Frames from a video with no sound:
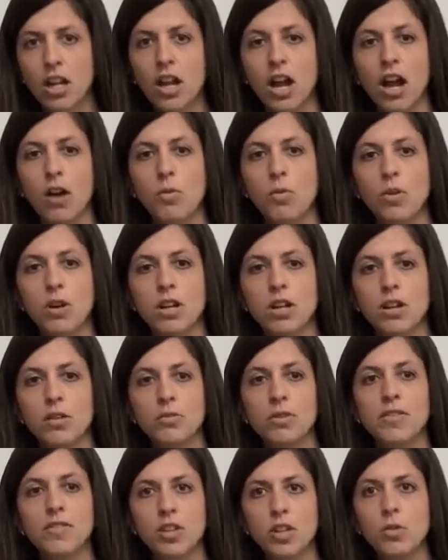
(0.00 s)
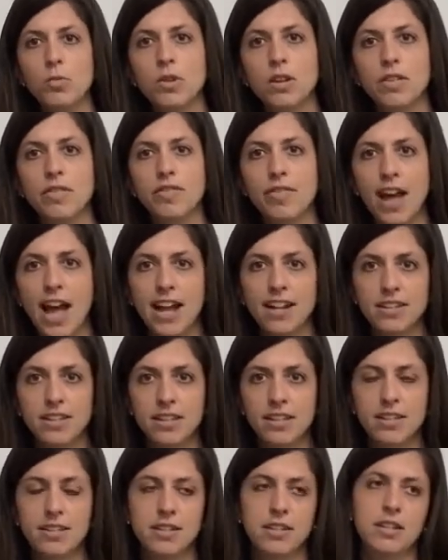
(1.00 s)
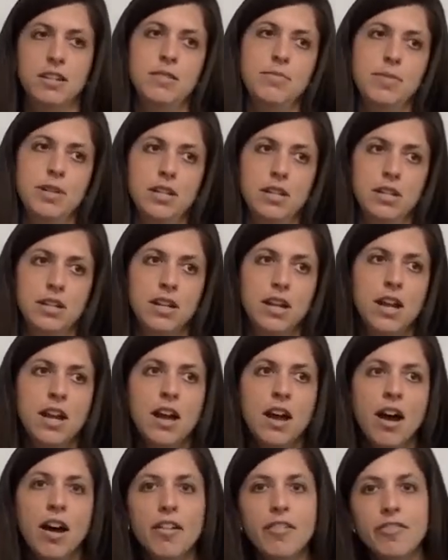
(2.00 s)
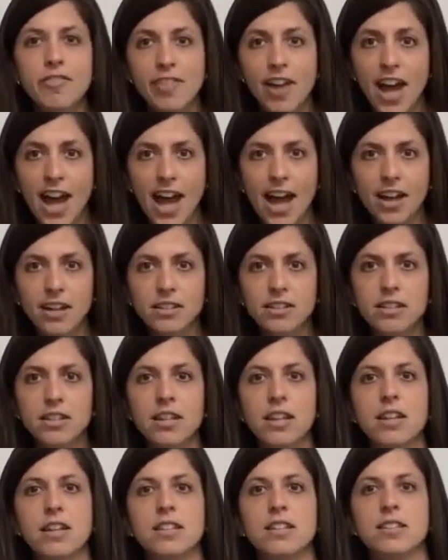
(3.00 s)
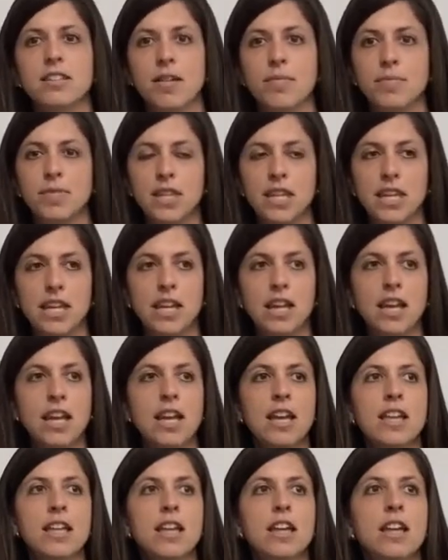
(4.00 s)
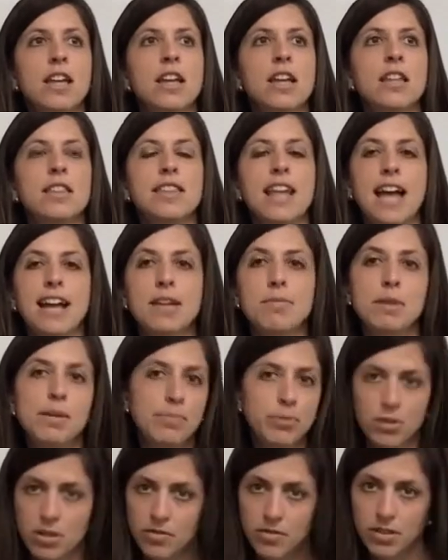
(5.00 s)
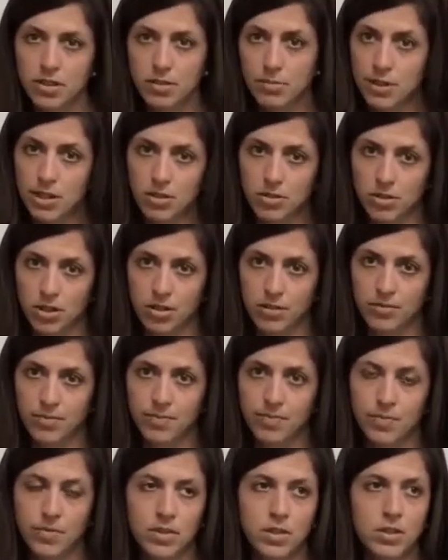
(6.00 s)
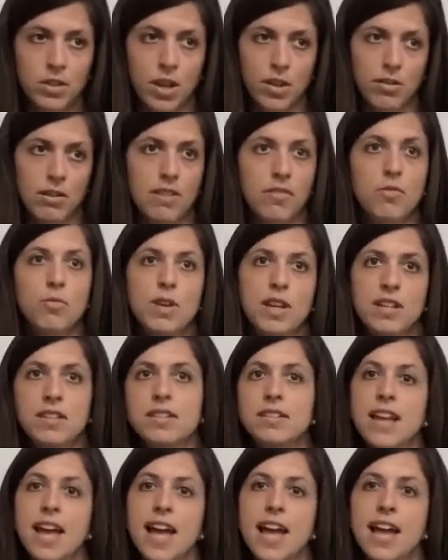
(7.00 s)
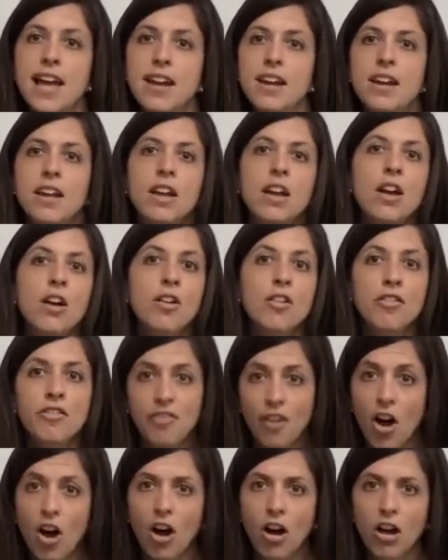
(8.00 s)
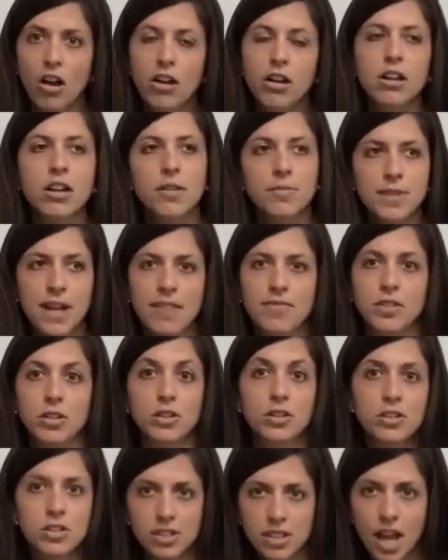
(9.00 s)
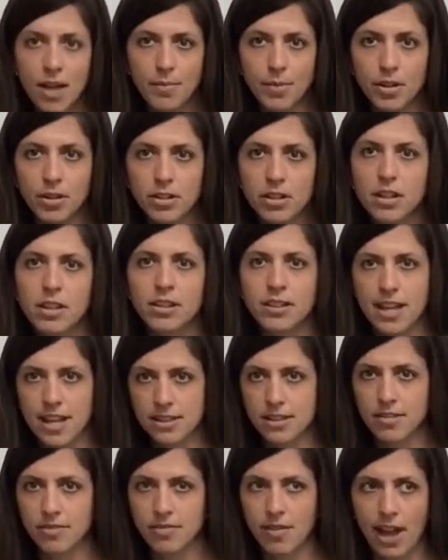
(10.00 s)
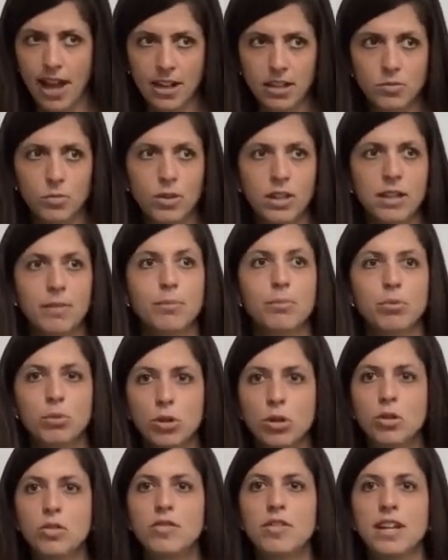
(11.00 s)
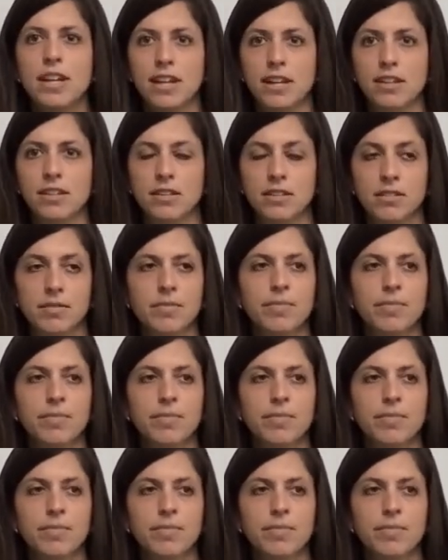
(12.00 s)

I want to review what a fact is and an opinion. A fact is something that can be proven to be true. So if we said fall comes after summer, that's a fact. We can prove it.